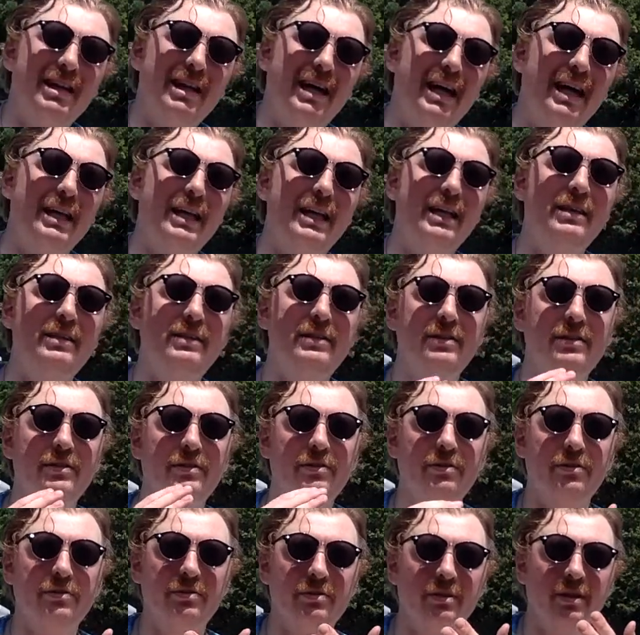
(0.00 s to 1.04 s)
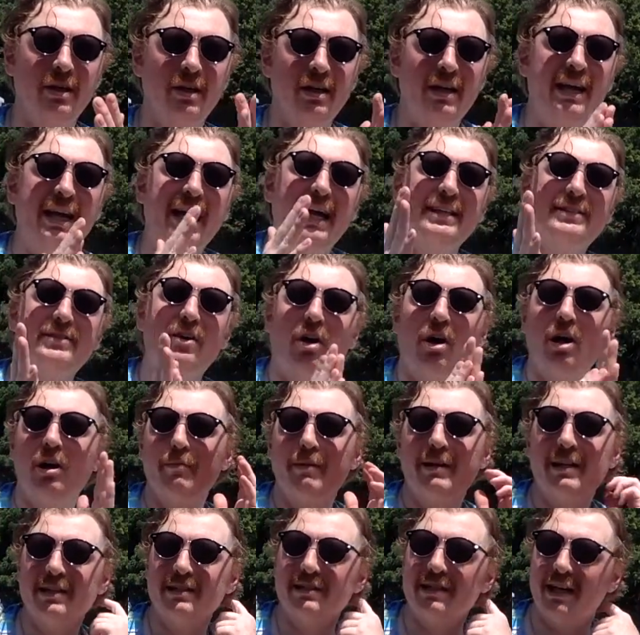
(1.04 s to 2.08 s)
It's hard
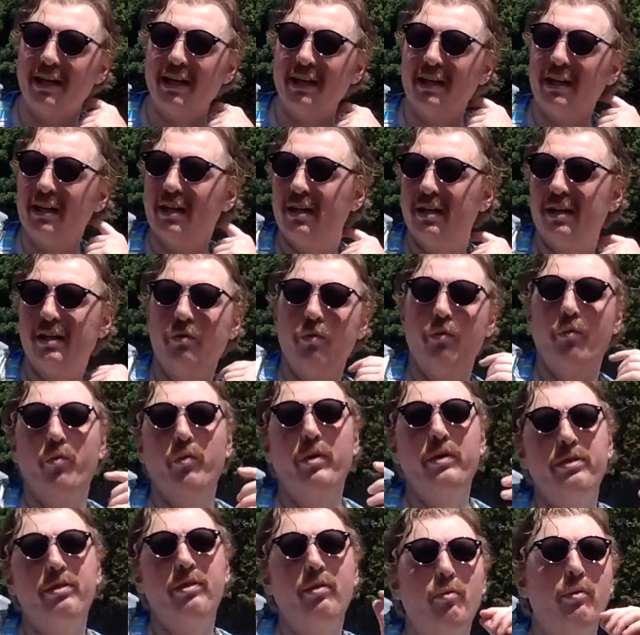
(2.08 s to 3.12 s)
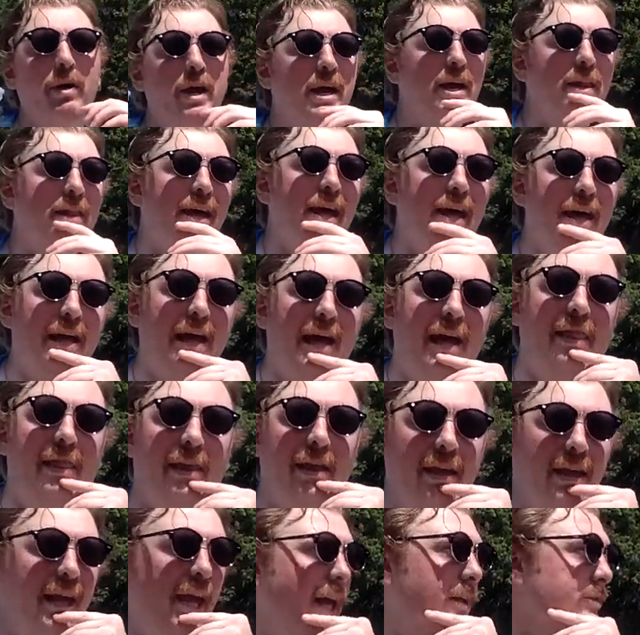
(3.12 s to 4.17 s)
because, like, with the way that I
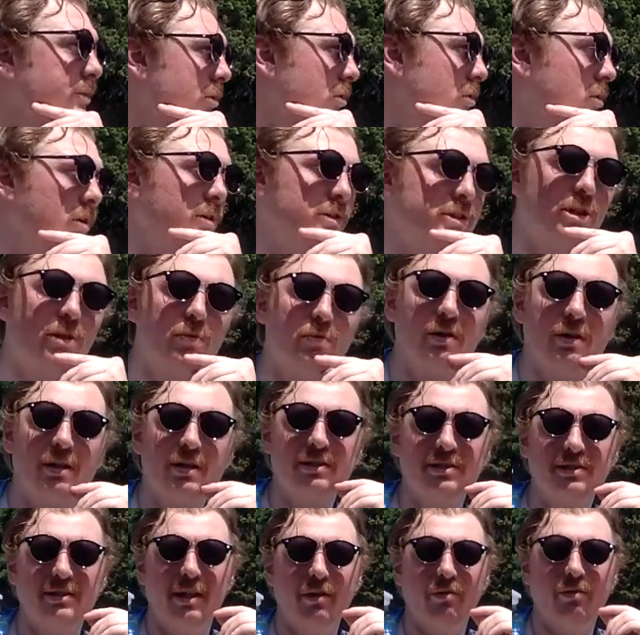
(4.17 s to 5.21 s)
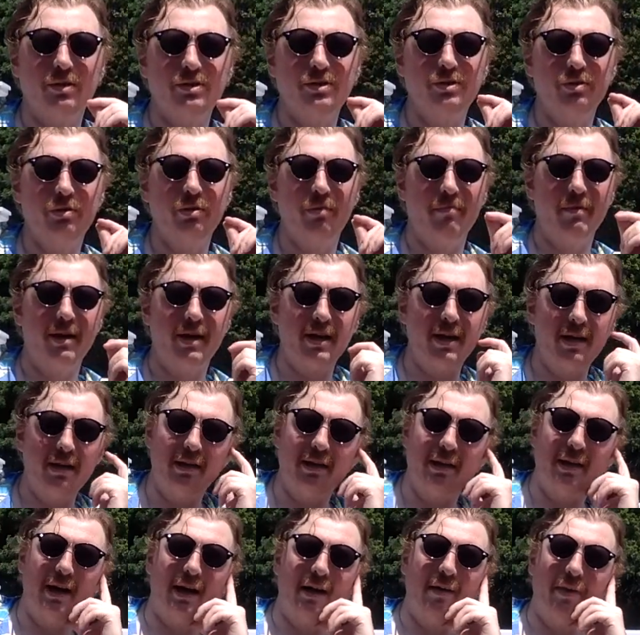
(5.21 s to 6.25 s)
think cancel culture works, they want you
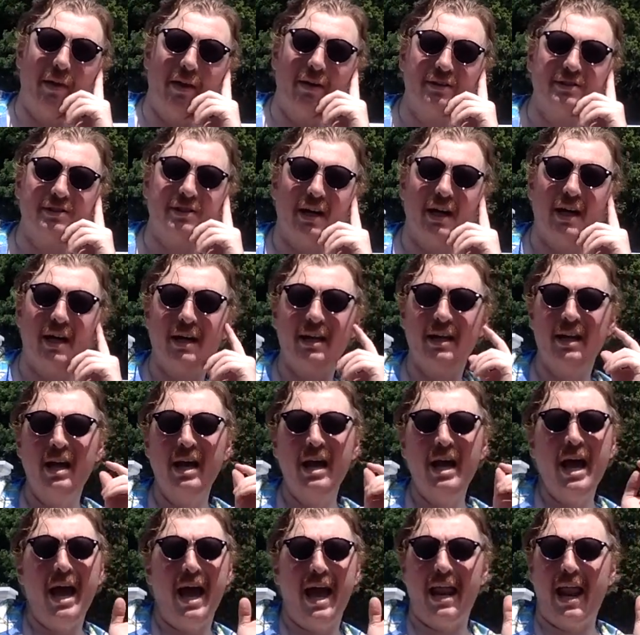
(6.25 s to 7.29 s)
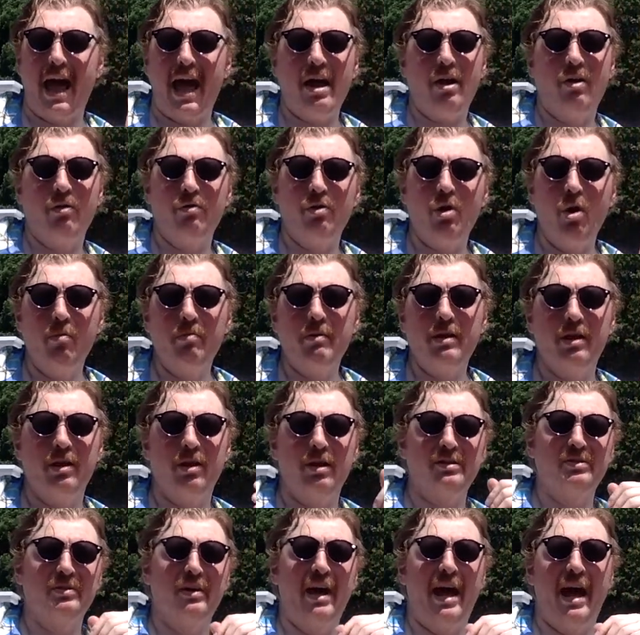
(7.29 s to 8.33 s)
immediately on their side, and nobody
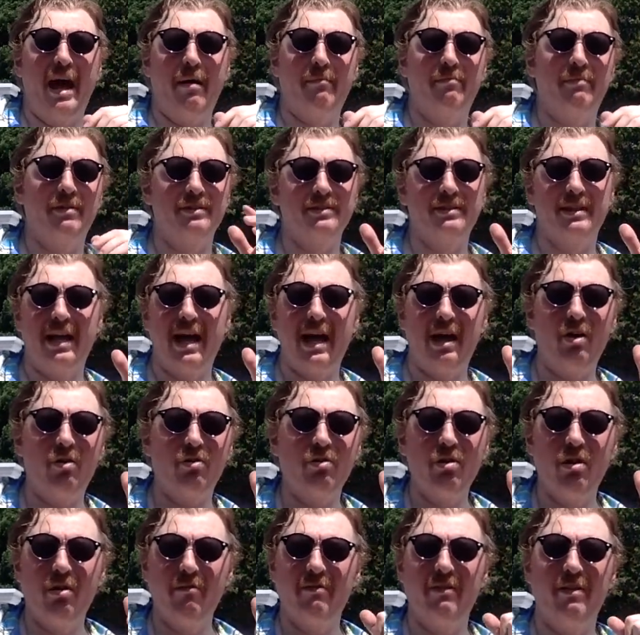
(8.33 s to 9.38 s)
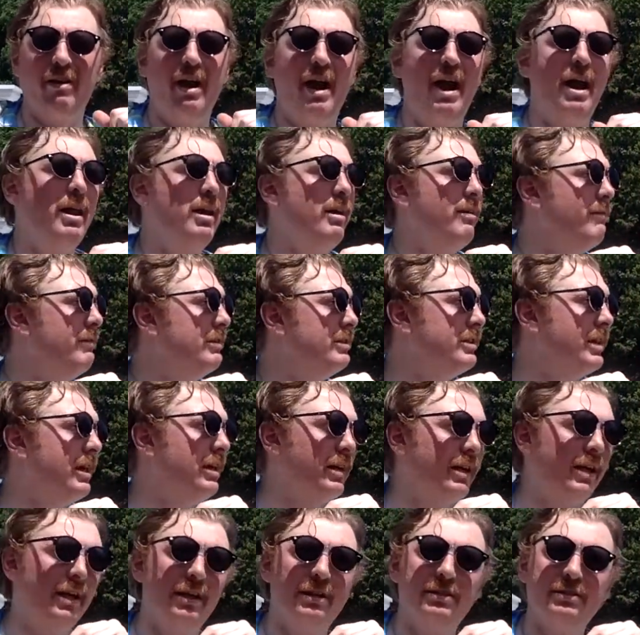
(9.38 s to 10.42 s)
knows what happens, and I don't know if there are any of those
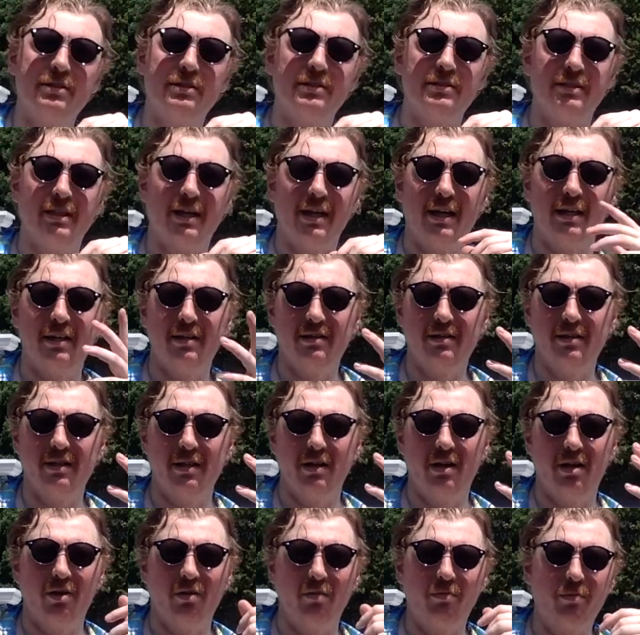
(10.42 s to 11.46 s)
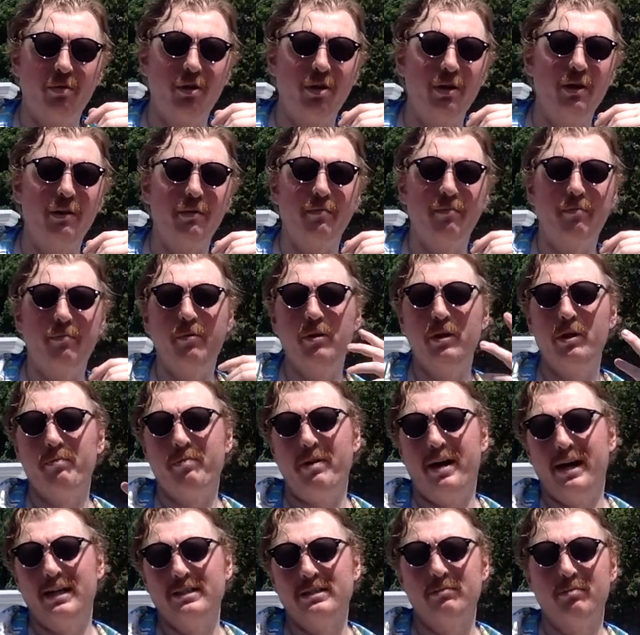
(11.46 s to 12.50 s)
allegations that, you know, could it
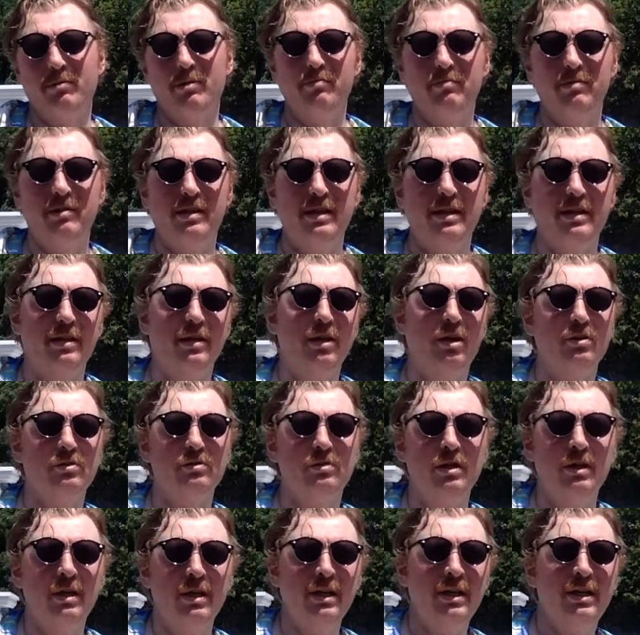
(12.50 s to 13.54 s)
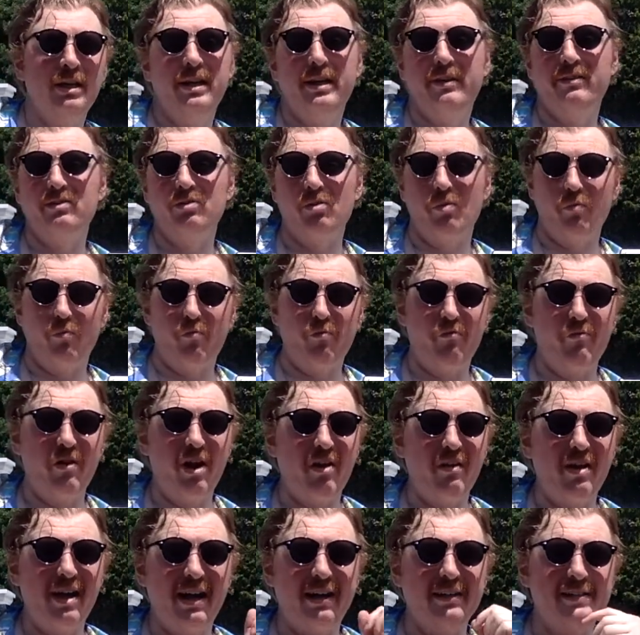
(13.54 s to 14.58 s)
possibly be. You know, it was a
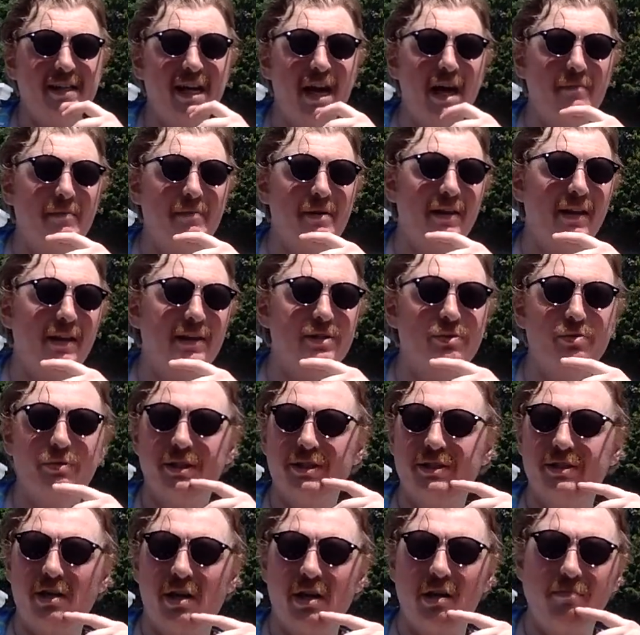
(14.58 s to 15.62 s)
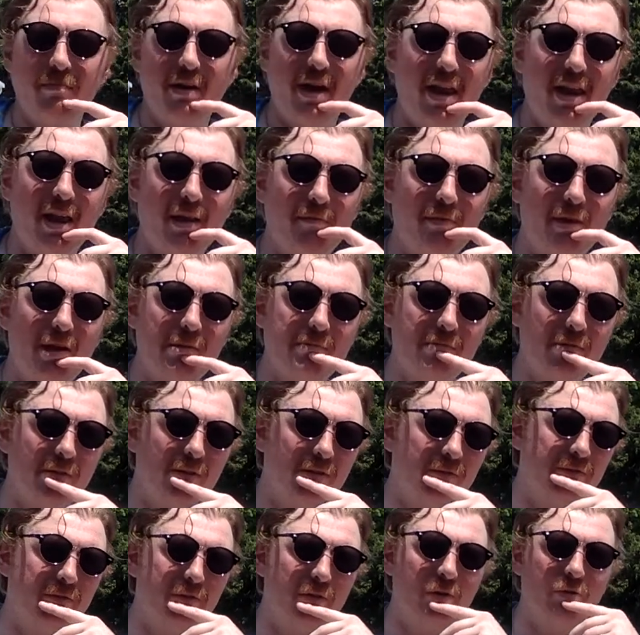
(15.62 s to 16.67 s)
very odd timing that Twitch started banning people
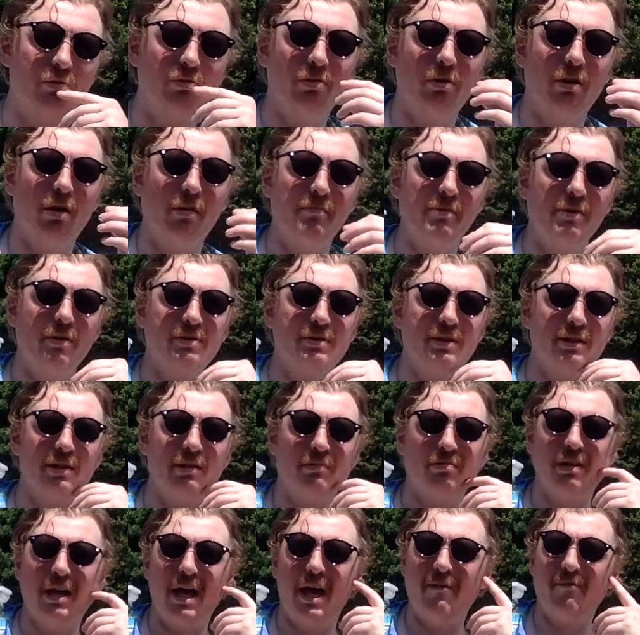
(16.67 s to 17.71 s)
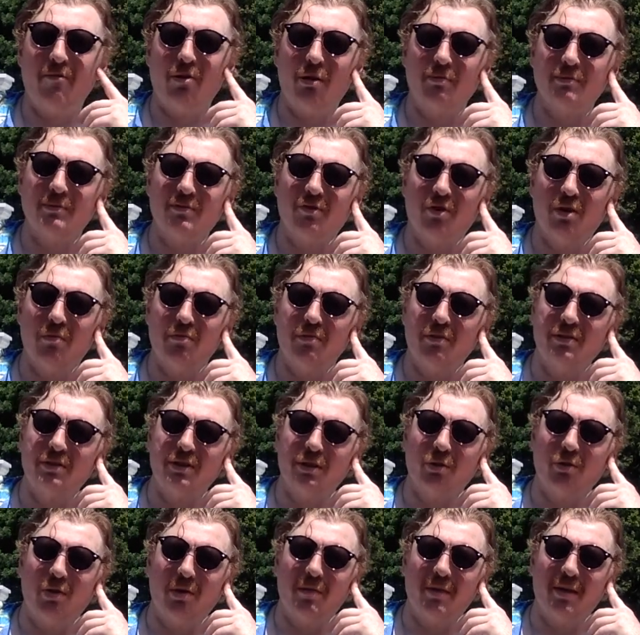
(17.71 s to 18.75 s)
who were abusing their platforms for abusing
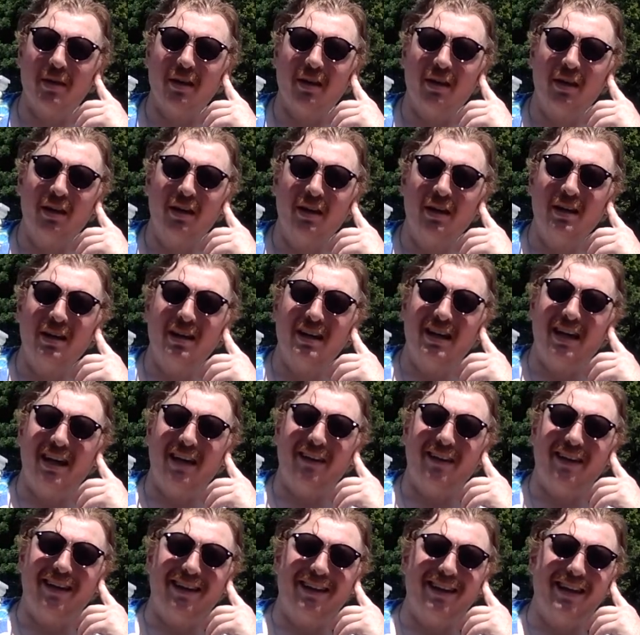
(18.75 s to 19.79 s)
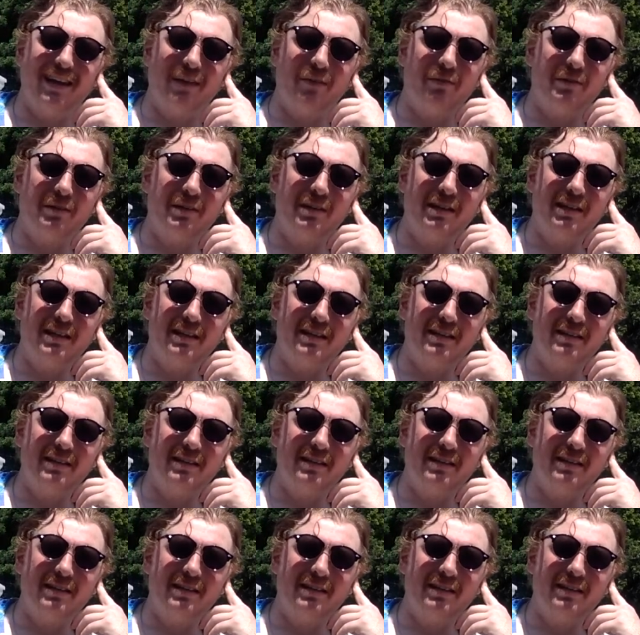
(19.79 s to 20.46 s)
women, and then they really